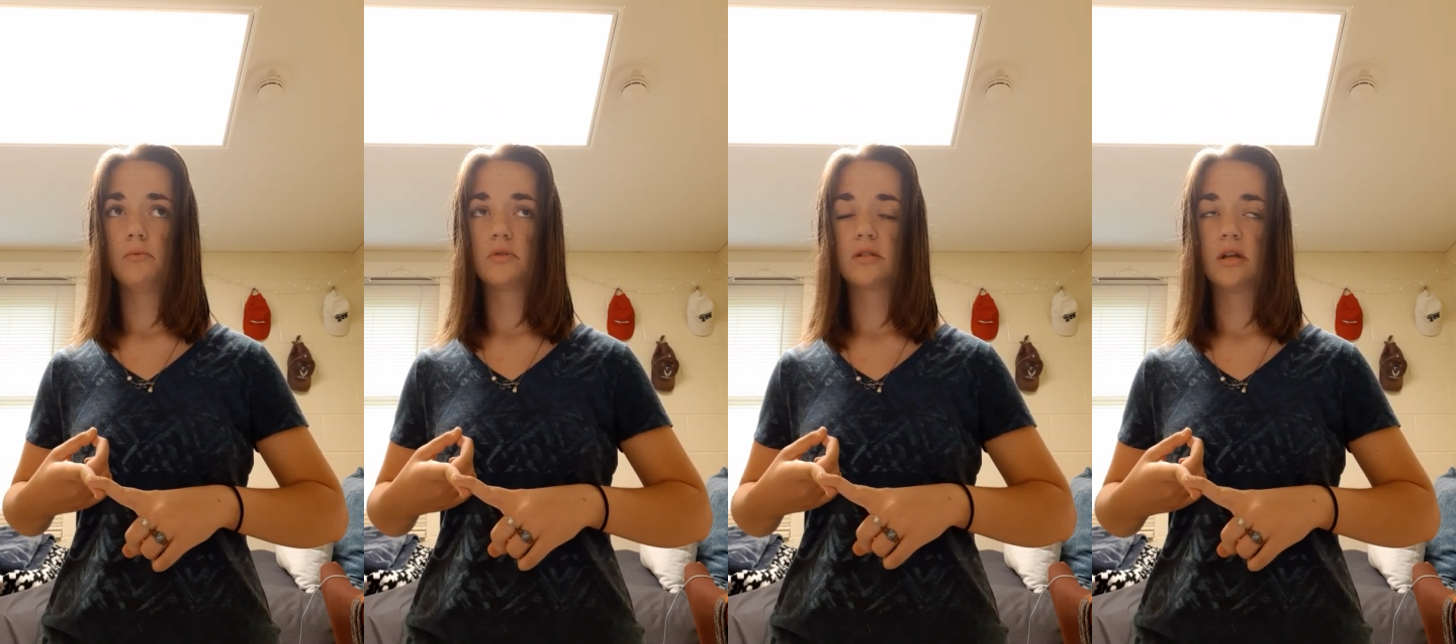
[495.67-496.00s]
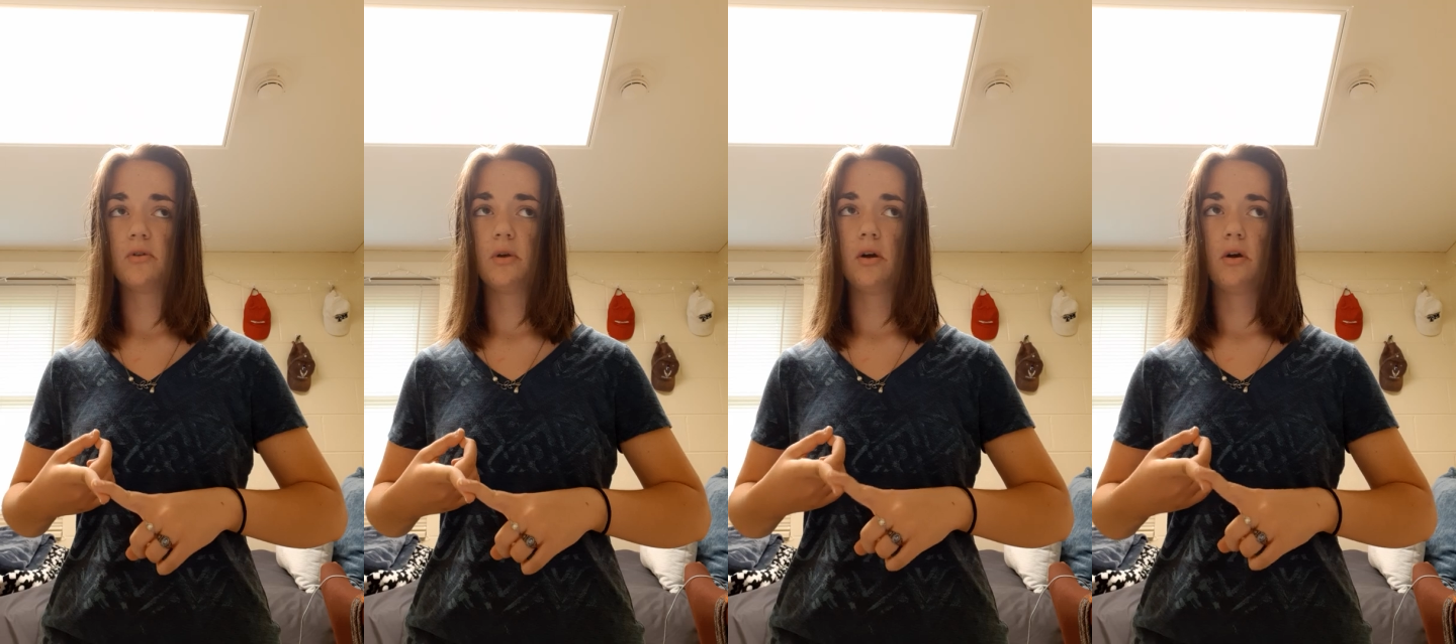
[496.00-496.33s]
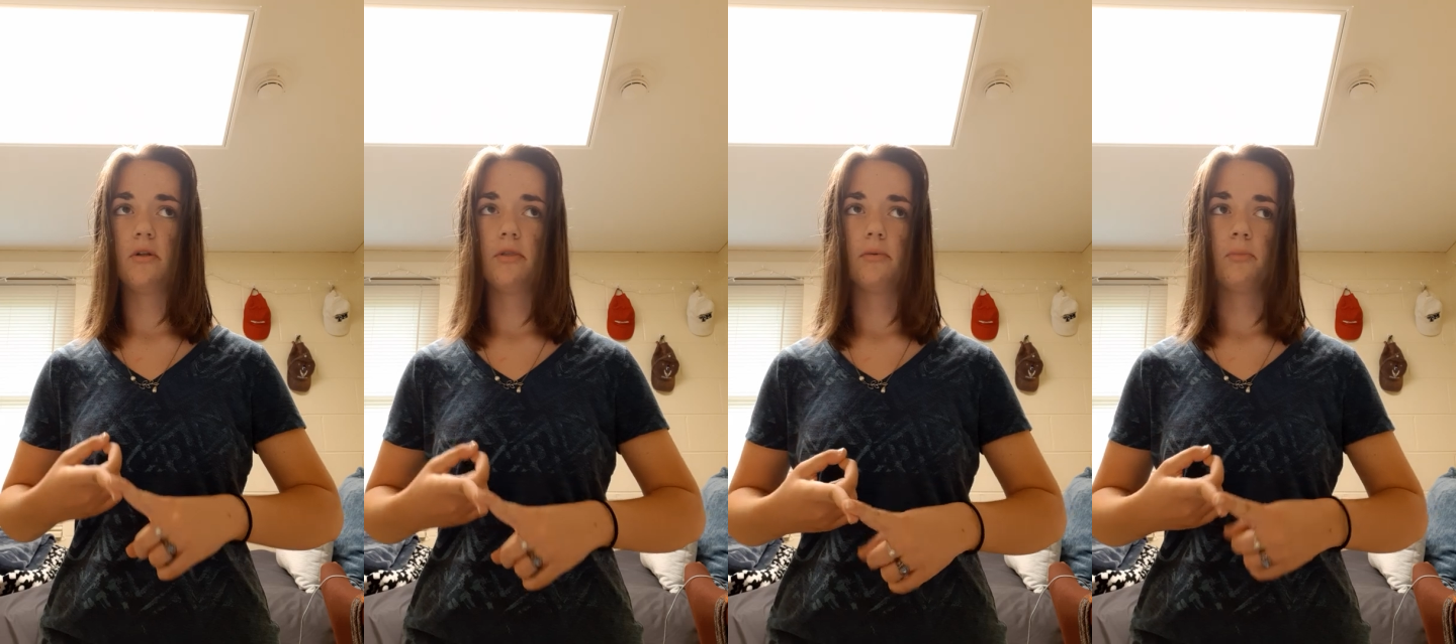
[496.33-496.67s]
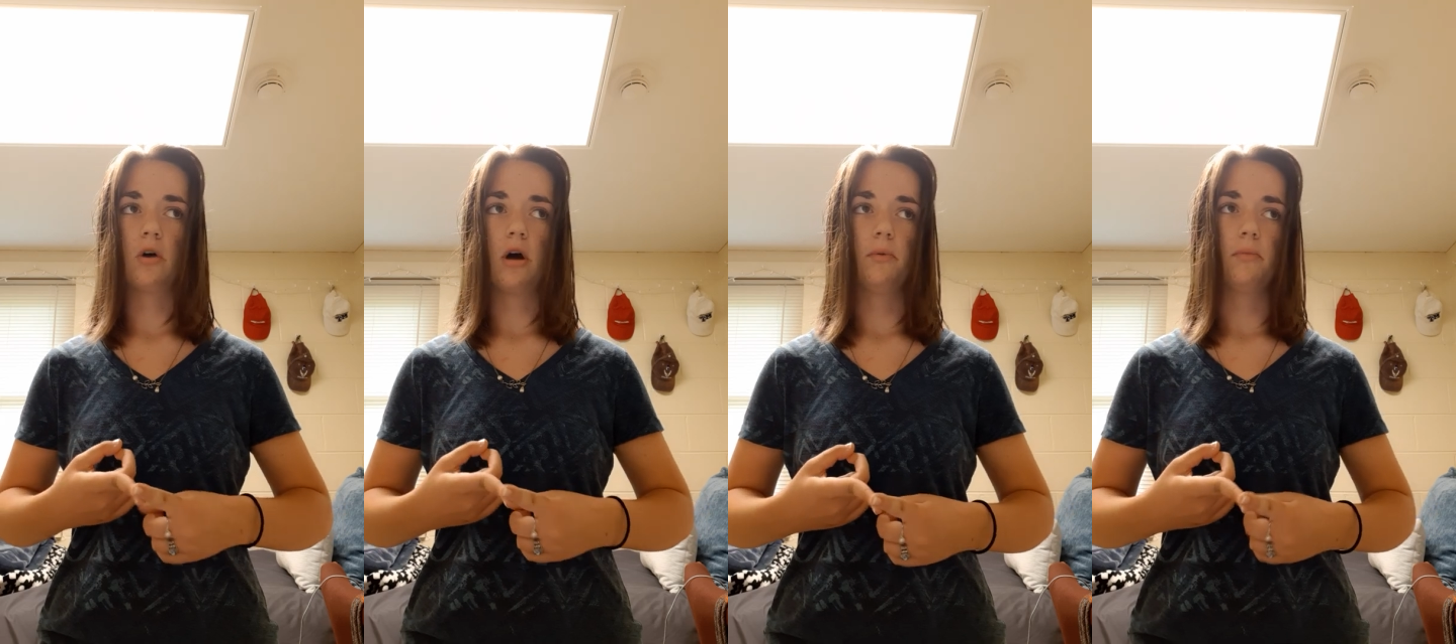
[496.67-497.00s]
centering on the
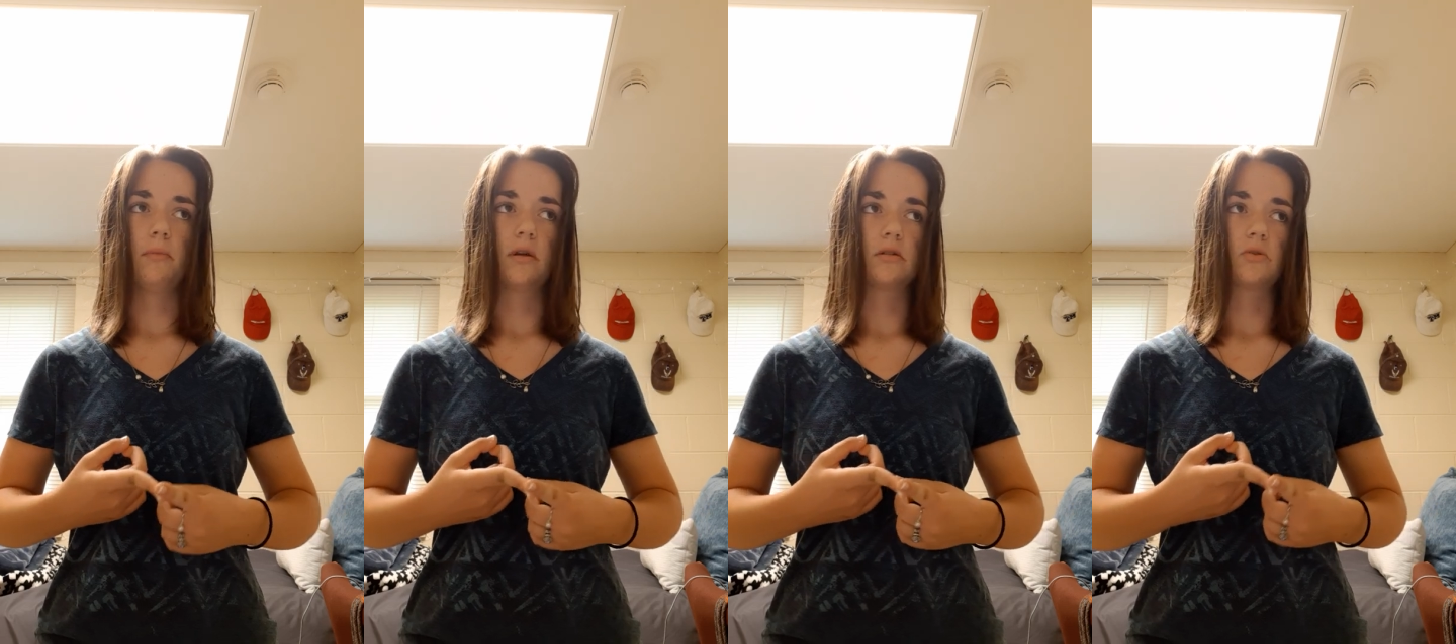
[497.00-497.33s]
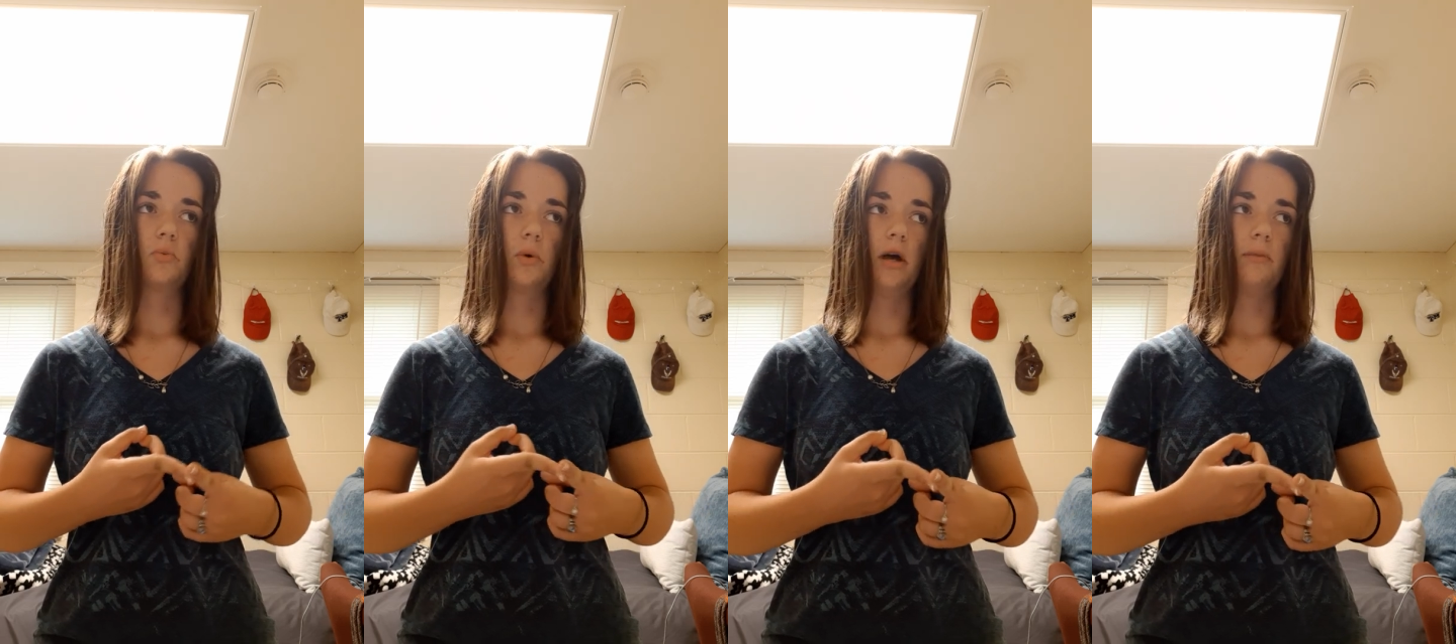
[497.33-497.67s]
problem as to why